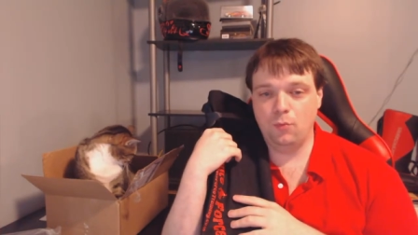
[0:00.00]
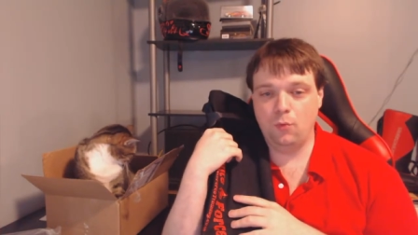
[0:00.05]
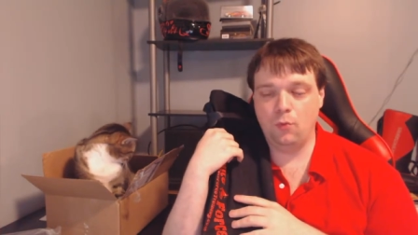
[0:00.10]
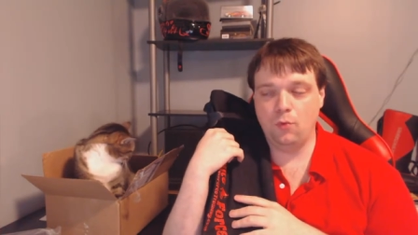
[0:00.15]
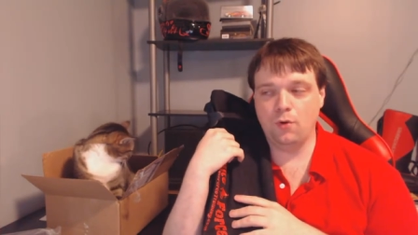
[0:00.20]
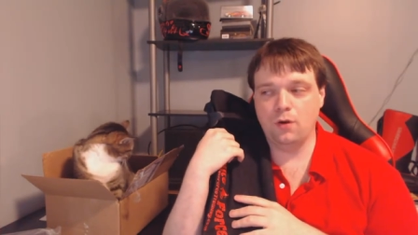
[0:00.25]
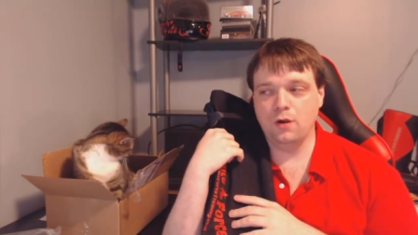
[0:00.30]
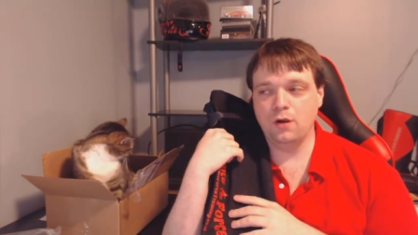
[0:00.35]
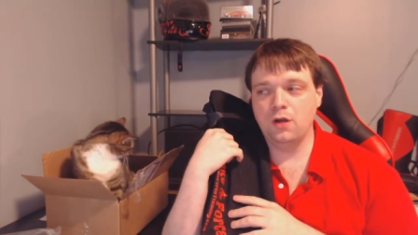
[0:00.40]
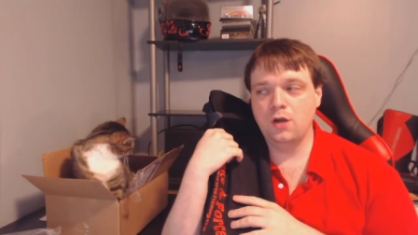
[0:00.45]

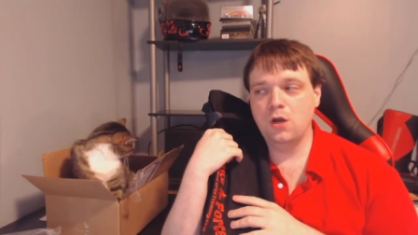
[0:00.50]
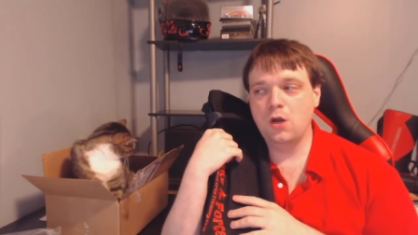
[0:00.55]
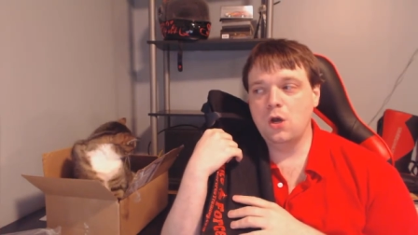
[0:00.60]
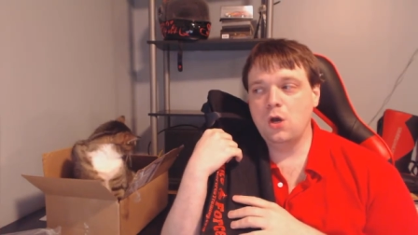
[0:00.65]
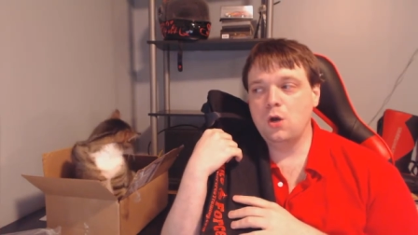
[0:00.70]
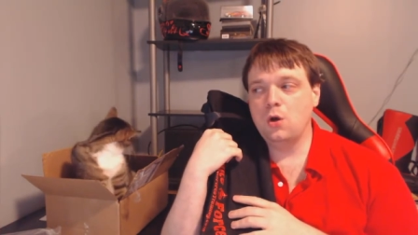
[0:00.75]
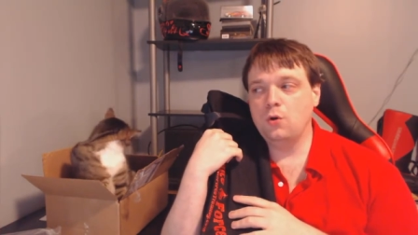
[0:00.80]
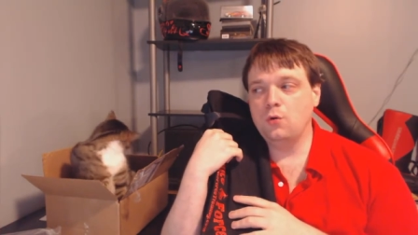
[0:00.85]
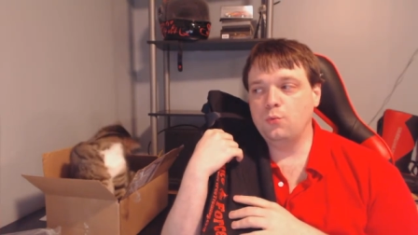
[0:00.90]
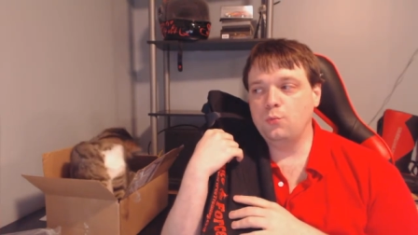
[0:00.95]
more,
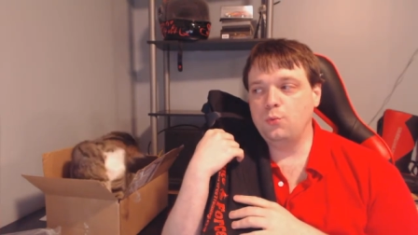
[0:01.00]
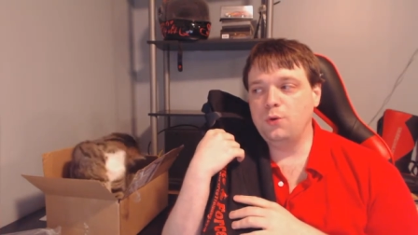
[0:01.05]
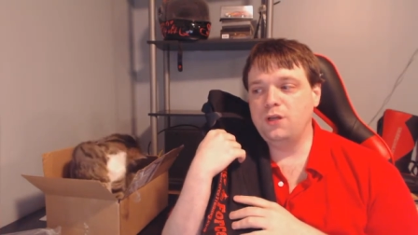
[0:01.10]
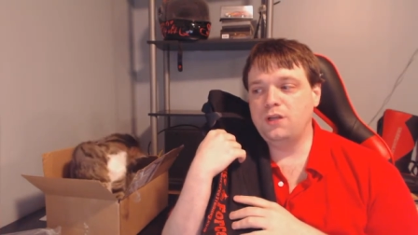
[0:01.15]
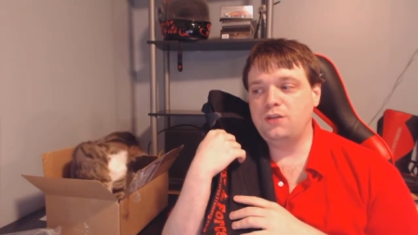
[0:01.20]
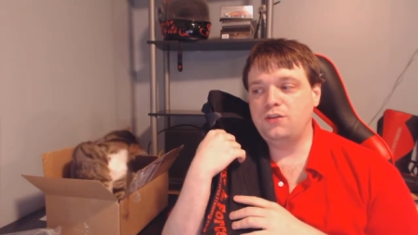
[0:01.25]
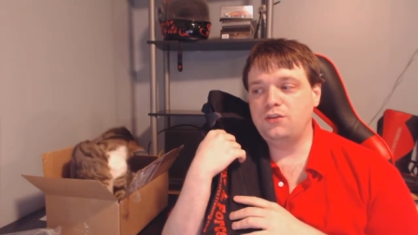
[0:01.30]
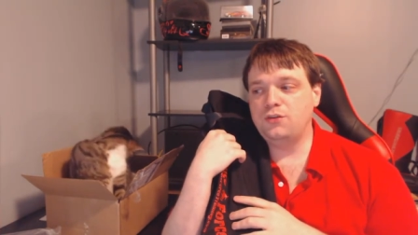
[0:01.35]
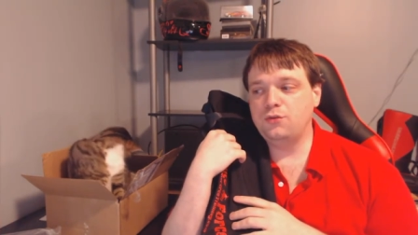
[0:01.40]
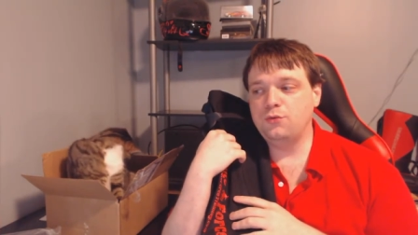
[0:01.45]

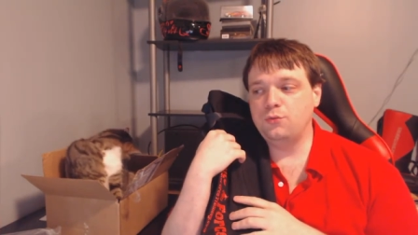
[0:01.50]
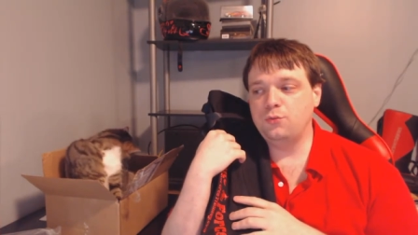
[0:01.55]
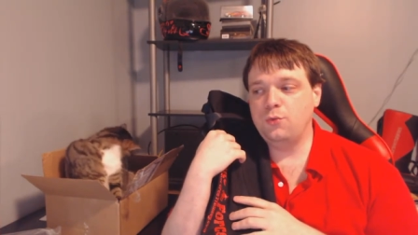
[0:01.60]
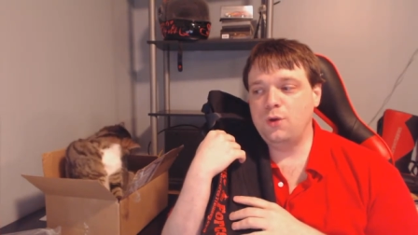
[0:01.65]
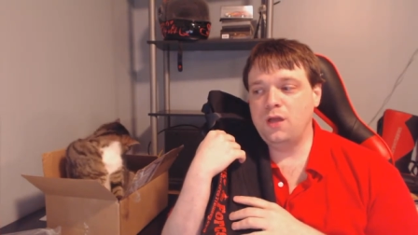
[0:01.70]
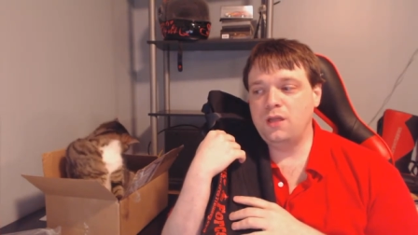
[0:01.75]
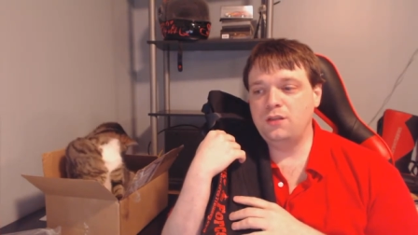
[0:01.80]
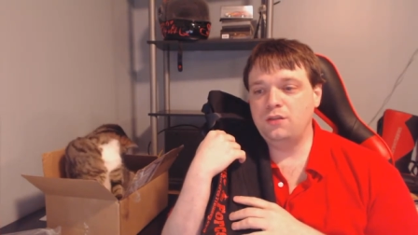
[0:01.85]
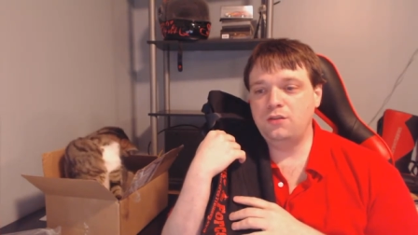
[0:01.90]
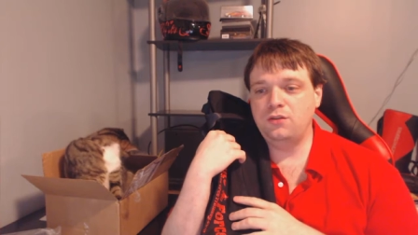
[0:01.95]
which
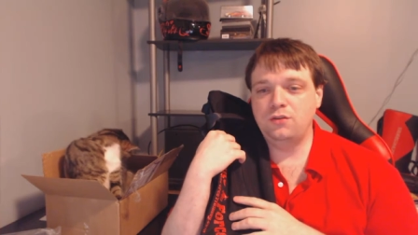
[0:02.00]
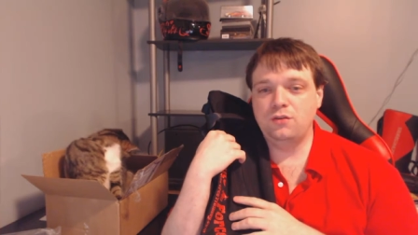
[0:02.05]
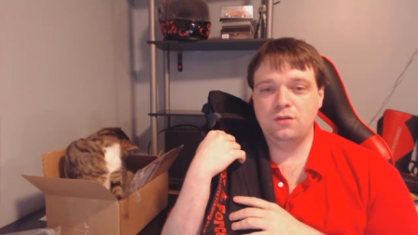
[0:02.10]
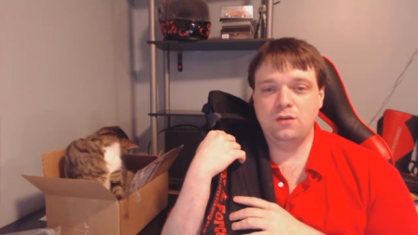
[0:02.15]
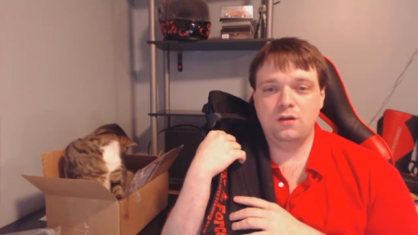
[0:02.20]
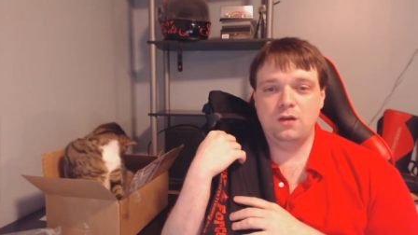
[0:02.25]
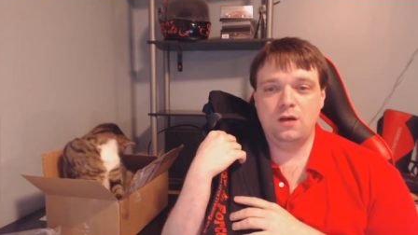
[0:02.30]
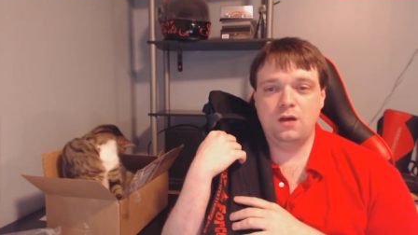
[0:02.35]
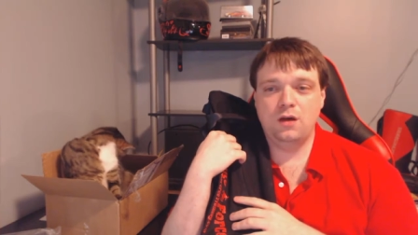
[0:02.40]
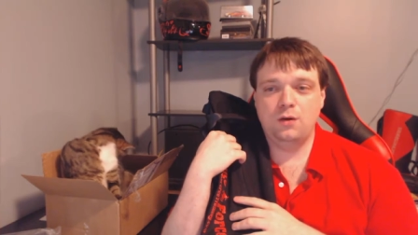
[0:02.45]
when
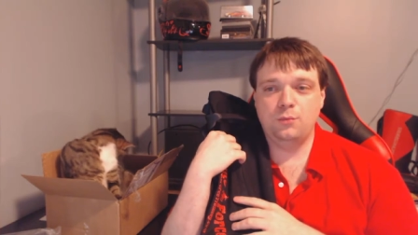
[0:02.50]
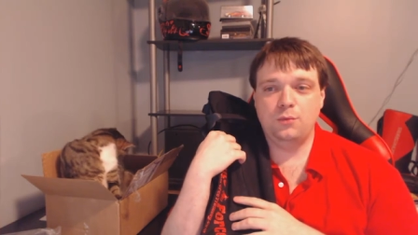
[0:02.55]
you